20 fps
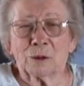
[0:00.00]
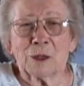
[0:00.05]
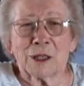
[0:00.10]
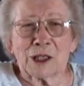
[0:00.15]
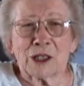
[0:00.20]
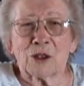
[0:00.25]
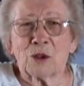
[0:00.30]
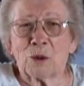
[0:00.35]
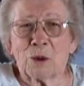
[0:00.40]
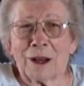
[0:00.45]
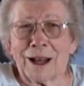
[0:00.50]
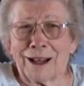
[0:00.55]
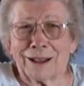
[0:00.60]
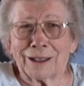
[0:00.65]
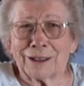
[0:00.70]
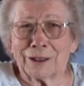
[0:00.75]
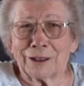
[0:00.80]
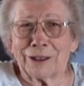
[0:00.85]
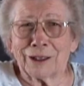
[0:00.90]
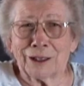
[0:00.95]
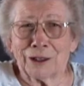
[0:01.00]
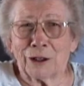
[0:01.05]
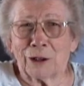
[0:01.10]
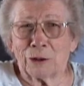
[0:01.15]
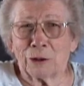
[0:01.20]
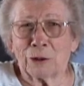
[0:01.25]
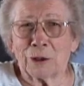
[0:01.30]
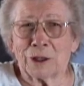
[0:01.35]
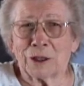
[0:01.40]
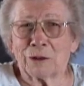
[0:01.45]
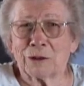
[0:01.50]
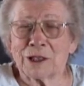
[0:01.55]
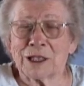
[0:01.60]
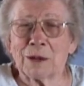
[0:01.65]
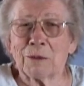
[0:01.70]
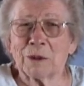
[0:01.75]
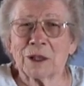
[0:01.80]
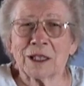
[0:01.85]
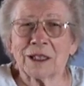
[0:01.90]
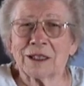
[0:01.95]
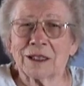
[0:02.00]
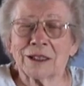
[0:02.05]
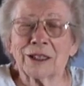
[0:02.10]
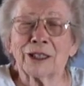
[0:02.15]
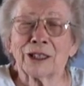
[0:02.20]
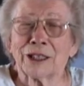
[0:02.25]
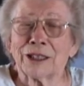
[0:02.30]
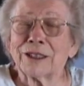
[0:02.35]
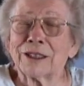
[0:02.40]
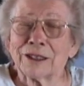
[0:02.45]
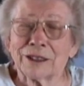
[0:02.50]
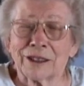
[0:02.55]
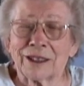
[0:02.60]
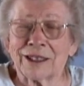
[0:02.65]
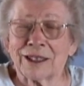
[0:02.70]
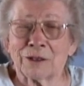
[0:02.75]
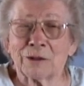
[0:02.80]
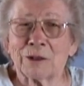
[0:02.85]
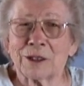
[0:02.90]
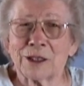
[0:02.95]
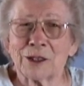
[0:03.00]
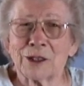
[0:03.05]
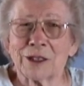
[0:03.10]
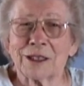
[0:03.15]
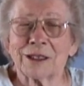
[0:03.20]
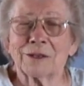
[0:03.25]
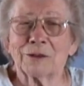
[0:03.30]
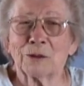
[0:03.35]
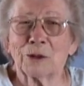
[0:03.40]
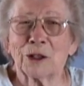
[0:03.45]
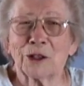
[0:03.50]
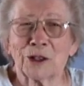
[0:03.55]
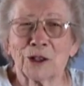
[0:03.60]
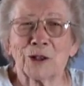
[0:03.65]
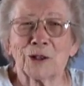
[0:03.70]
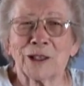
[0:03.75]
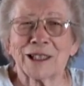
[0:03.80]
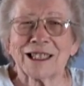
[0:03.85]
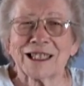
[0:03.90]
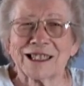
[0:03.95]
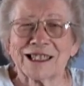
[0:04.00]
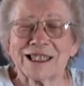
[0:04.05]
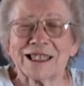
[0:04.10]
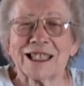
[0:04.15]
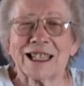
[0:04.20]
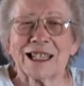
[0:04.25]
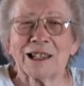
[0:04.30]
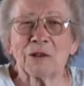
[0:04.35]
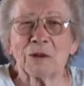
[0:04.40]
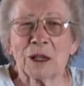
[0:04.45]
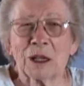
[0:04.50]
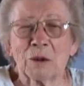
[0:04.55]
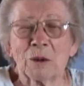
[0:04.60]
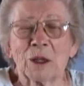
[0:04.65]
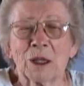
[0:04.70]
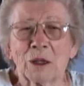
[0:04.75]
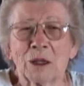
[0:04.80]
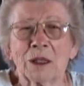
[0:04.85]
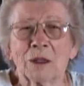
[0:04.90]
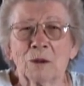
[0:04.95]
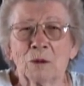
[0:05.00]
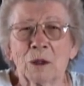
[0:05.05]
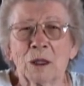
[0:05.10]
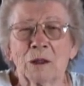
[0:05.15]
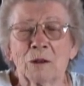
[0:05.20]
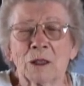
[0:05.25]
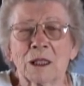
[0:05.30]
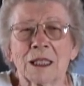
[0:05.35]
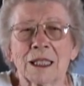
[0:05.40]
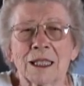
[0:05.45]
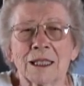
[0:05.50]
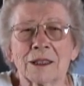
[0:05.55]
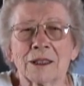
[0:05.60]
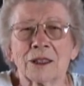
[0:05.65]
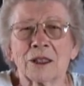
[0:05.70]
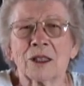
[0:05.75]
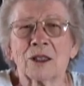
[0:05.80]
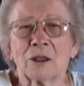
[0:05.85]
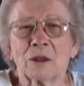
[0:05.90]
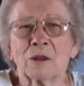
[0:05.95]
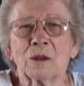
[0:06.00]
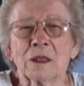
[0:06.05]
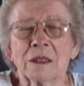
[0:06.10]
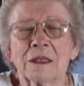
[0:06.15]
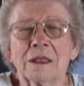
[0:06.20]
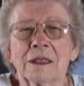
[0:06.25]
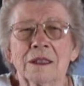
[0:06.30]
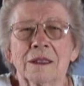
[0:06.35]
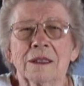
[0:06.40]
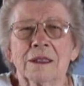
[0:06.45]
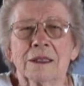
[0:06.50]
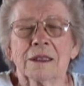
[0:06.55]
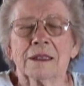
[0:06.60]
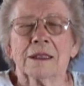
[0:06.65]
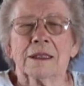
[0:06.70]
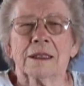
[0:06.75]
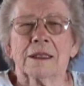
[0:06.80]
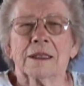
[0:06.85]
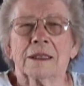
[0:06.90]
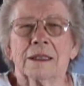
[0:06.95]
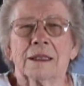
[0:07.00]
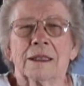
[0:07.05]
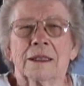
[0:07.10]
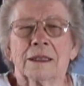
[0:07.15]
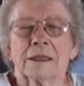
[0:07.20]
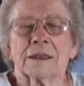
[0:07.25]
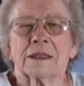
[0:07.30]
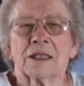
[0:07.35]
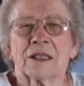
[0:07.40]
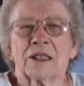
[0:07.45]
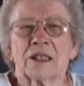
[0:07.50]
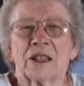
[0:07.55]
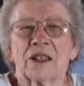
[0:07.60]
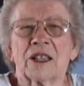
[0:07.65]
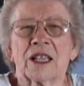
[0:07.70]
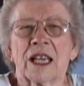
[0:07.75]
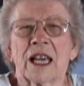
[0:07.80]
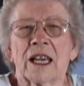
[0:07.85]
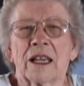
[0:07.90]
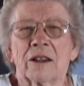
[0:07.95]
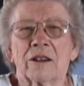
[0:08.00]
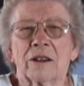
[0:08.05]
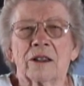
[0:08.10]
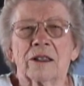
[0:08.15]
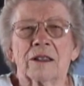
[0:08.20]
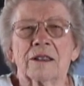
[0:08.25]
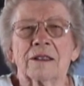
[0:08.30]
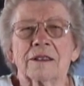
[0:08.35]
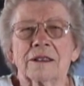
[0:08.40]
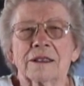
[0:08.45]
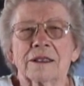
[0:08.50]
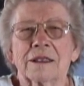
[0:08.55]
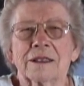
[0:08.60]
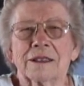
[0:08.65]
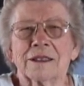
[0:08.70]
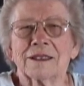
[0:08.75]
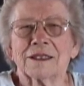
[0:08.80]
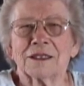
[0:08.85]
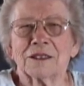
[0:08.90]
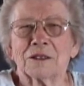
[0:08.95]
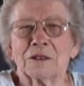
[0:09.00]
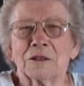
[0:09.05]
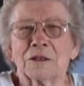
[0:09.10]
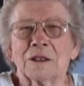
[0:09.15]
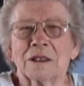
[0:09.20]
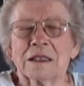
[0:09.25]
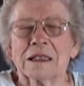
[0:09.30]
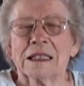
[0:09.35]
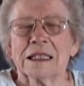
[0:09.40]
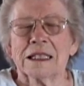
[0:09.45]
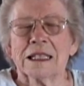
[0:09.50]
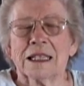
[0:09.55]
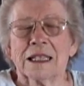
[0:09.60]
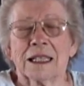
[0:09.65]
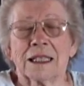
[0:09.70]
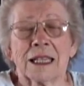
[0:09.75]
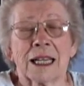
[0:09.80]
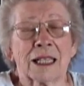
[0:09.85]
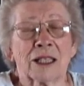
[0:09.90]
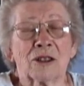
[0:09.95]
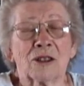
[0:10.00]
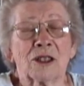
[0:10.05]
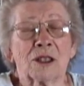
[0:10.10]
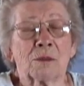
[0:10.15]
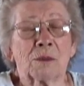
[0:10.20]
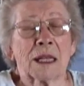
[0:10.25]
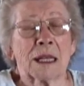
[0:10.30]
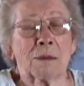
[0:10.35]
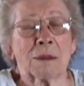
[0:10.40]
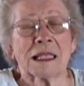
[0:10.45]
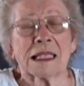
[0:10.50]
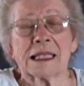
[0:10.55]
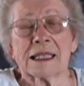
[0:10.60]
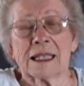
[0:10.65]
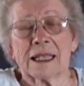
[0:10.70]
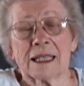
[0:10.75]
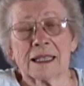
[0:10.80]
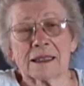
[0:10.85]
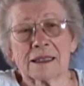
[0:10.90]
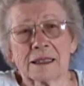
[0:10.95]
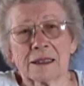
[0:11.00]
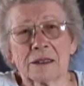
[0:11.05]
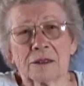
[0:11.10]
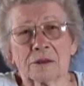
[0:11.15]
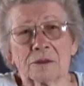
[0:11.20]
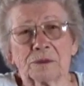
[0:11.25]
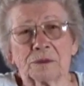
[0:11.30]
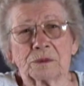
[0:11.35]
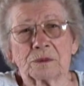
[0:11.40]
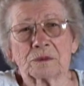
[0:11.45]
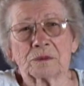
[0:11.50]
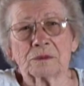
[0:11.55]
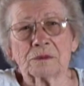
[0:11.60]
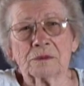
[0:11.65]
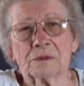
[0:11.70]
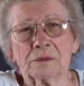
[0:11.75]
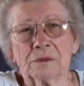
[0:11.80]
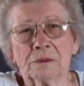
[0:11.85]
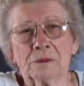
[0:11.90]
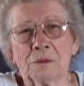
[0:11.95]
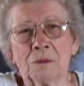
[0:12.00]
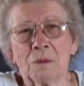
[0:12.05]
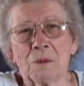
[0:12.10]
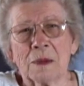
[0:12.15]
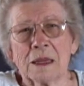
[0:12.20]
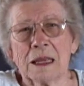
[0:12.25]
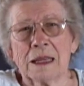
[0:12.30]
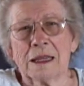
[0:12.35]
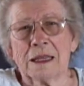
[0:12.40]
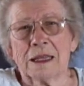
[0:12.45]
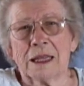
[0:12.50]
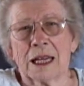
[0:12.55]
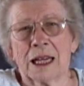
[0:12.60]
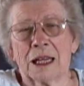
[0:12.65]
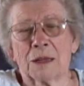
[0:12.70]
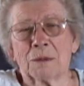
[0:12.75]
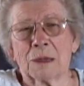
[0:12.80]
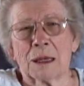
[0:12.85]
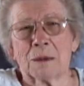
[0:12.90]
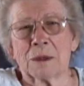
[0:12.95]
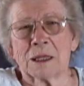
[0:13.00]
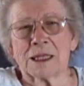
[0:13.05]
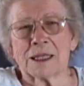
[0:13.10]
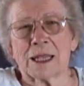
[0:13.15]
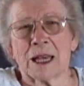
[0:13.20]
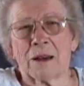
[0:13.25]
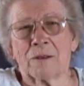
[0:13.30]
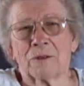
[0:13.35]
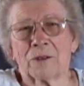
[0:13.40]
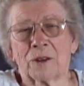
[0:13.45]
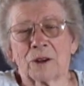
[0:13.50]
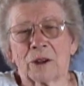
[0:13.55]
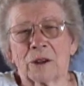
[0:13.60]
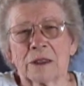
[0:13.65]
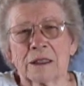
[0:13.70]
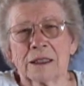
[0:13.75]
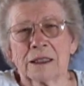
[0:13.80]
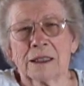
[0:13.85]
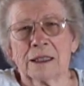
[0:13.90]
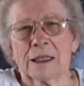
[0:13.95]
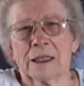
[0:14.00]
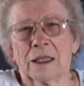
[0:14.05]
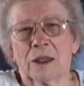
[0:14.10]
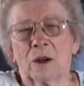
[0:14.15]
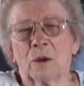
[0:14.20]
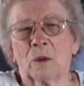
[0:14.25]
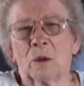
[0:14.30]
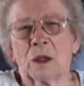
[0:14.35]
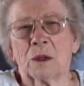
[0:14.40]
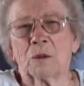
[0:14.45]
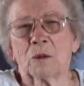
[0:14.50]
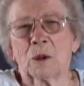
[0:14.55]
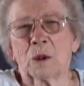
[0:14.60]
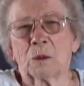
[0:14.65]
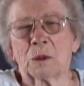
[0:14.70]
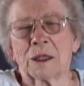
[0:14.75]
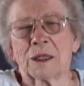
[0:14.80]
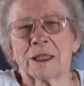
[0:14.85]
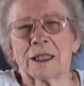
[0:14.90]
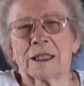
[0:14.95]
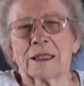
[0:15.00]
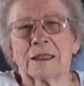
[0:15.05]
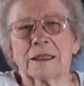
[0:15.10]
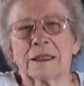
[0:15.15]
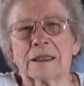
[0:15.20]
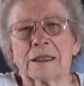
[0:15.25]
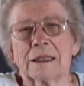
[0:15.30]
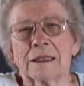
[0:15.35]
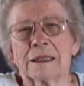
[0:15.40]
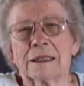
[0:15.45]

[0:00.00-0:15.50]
once in a while, you know, when there was something good to, that was worth going to see, why we, we would get to go uh, to the theater. So and I used to babysit. Uh-huh. I babysat for one woman that